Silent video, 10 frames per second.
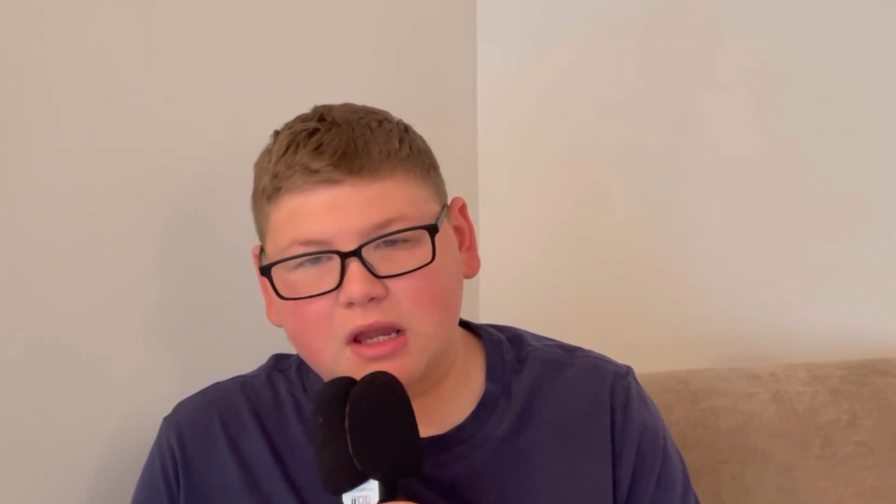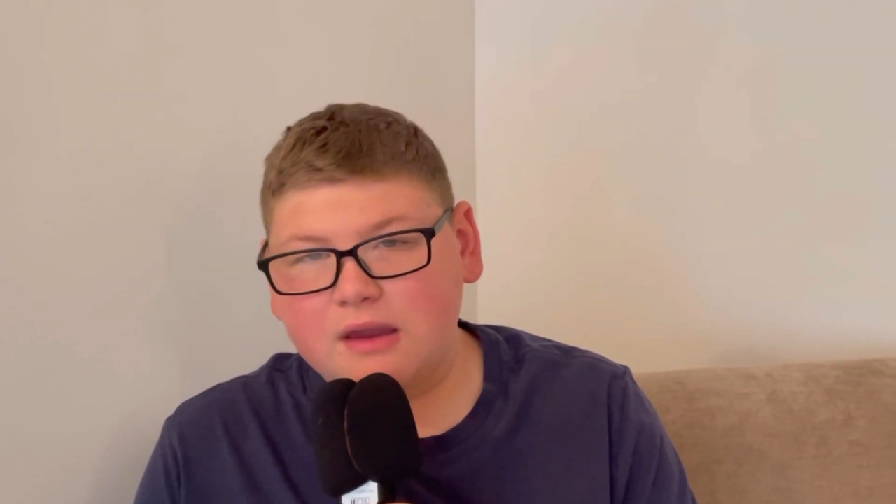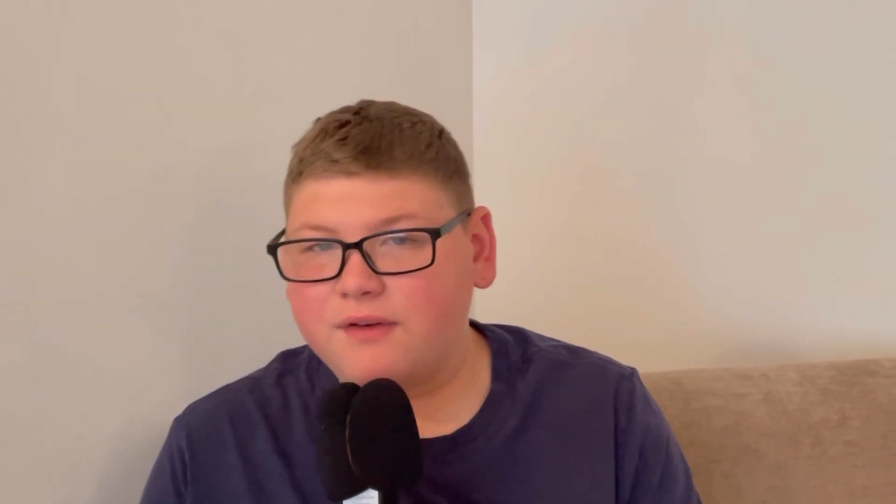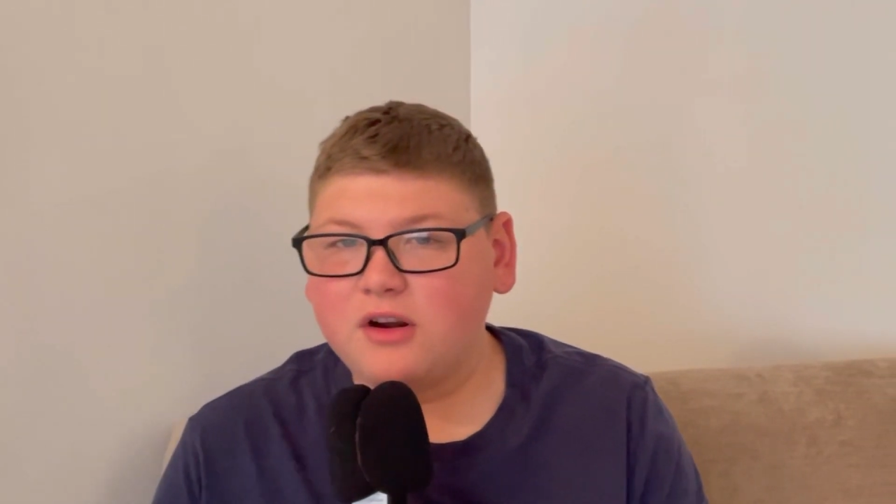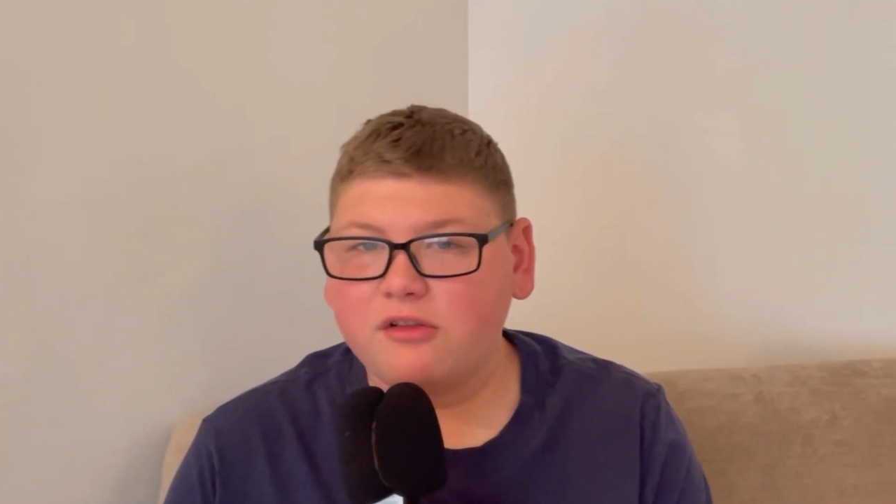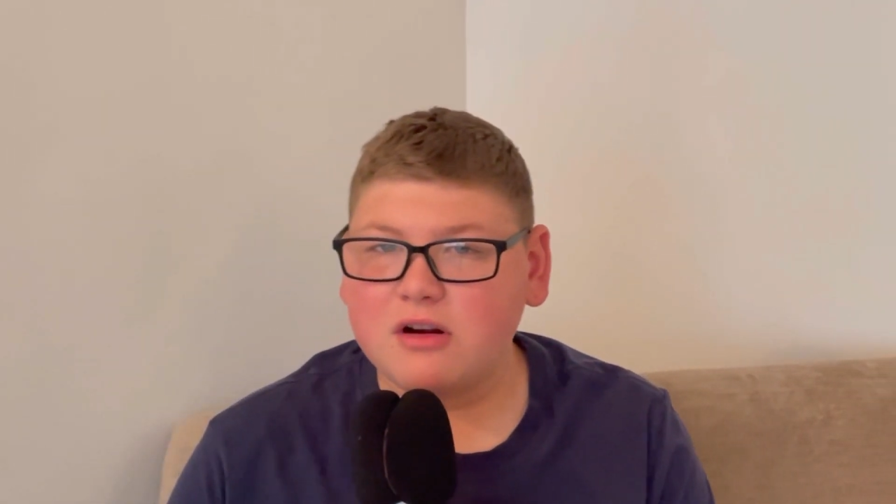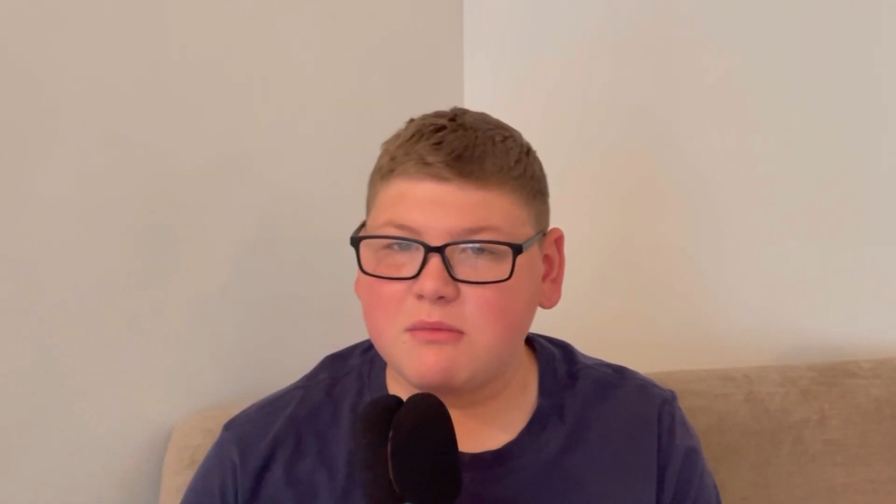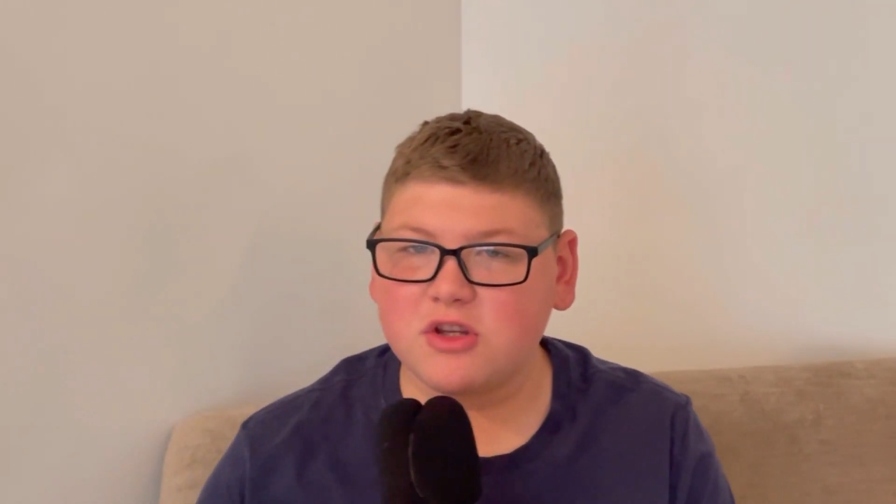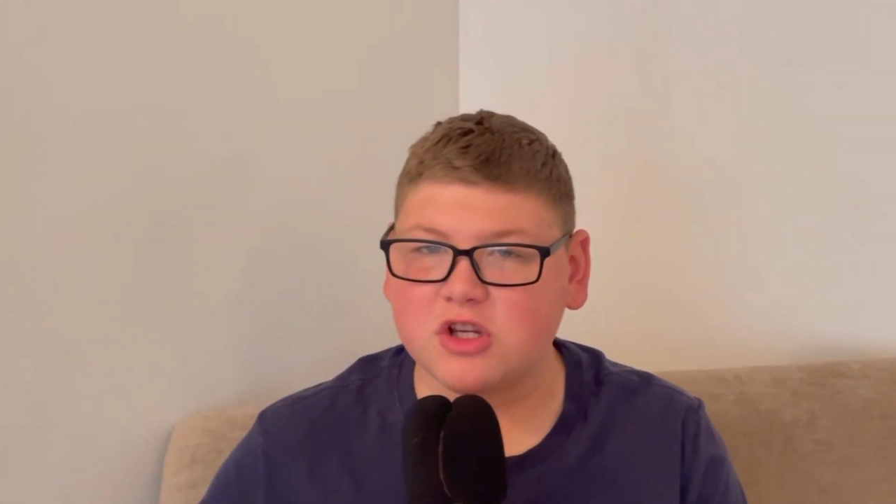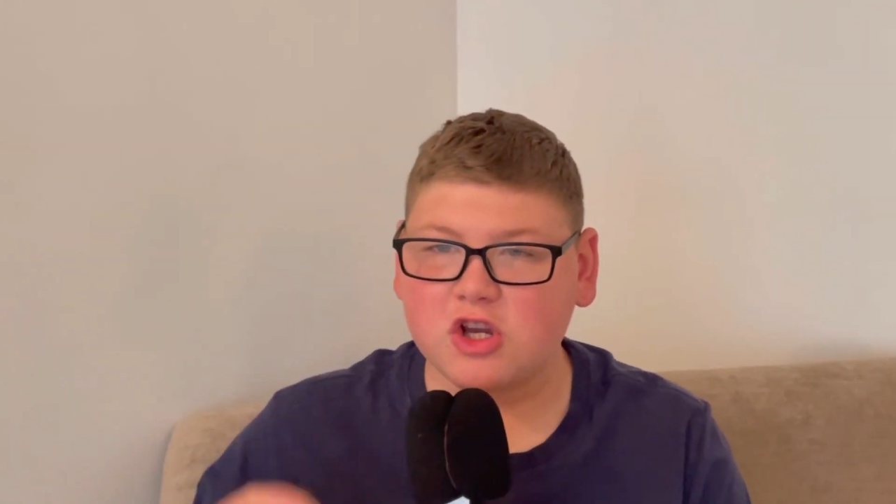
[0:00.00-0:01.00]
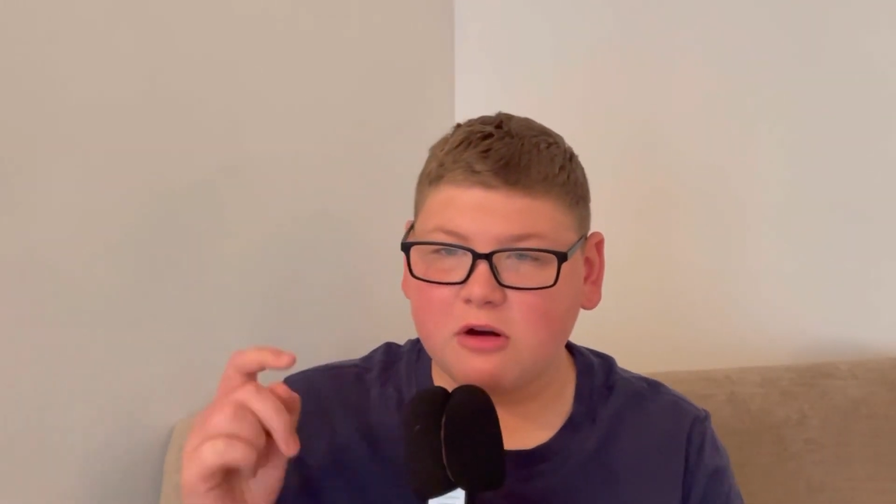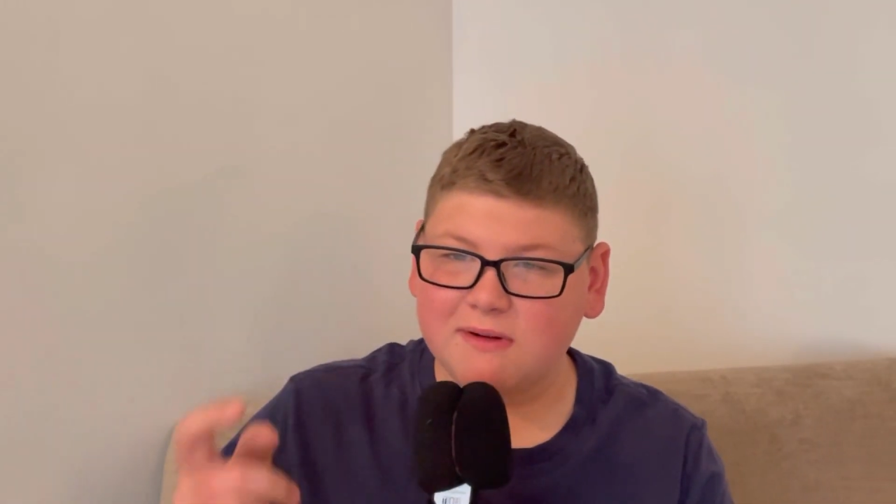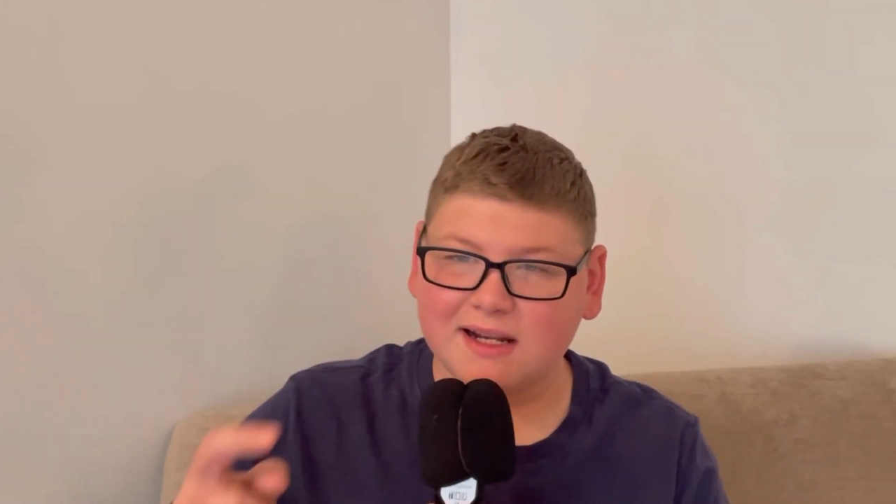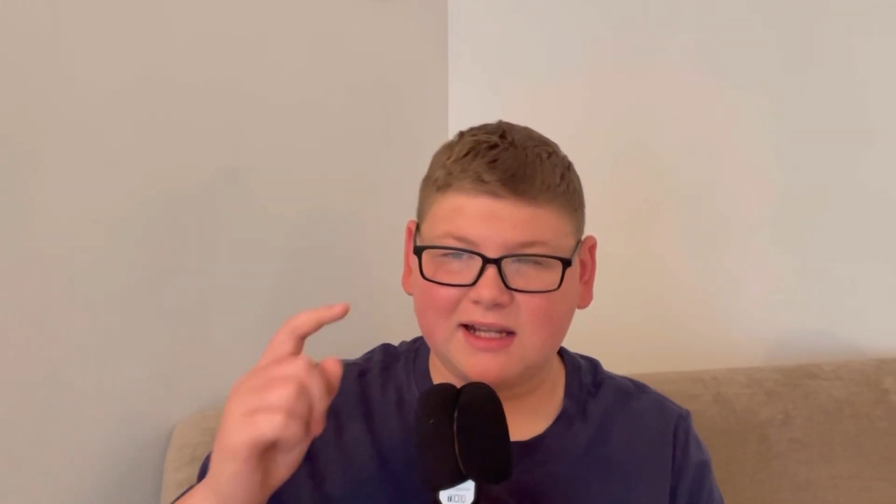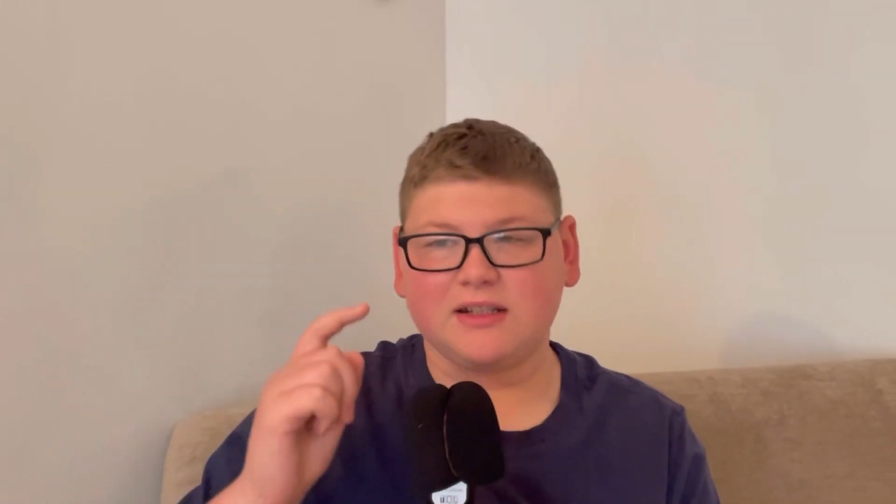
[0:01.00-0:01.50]
If I'm not very much, you
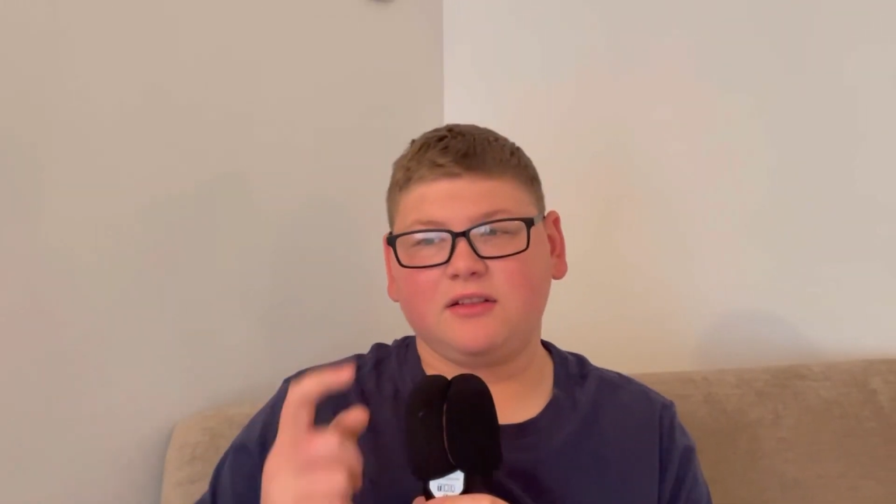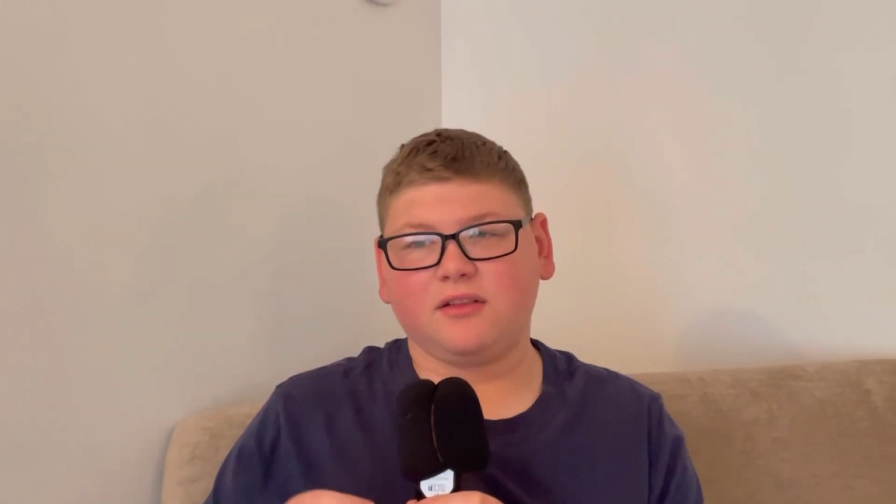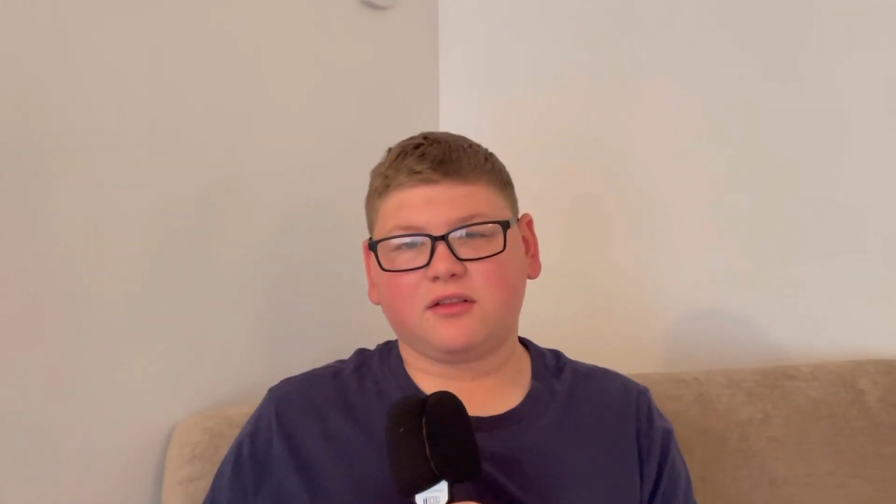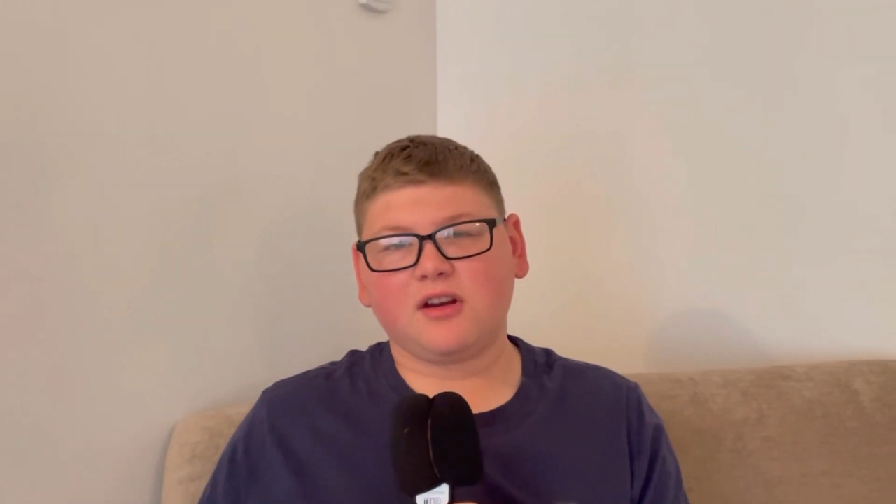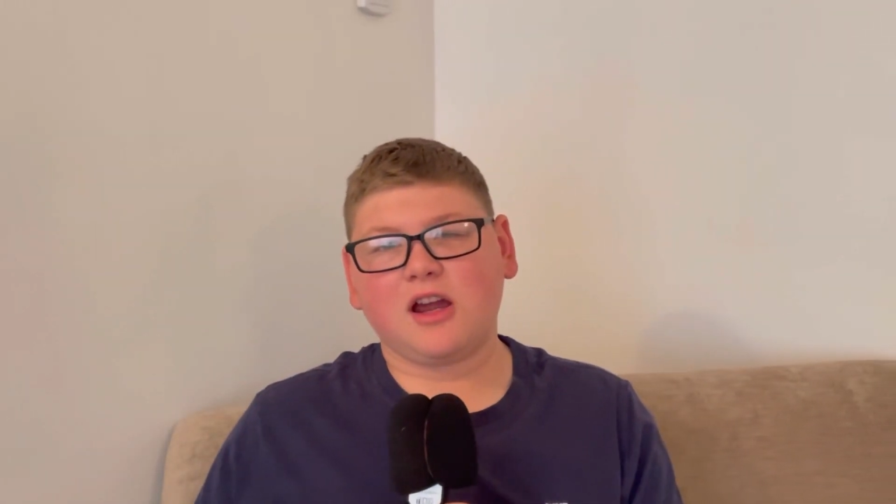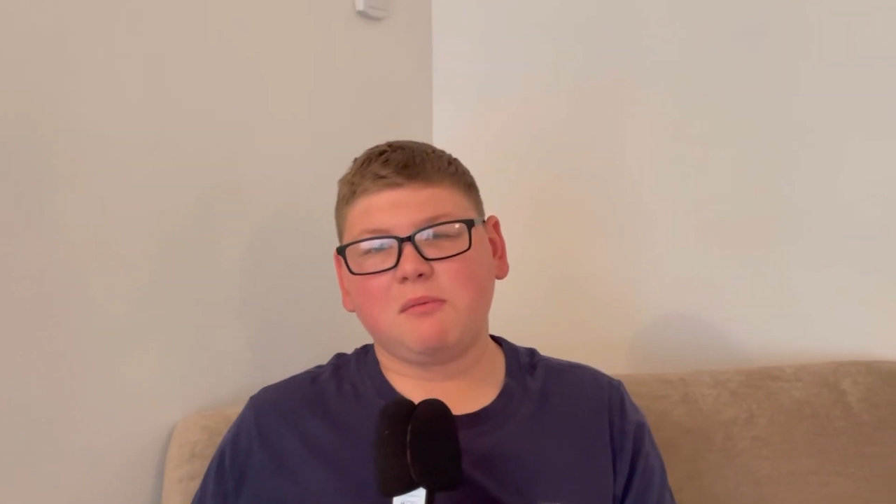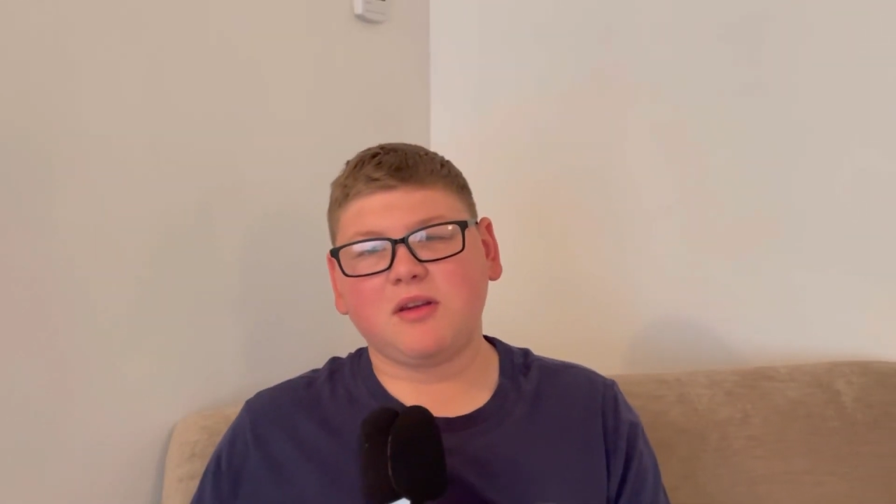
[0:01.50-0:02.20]
comment, like, and subscribe.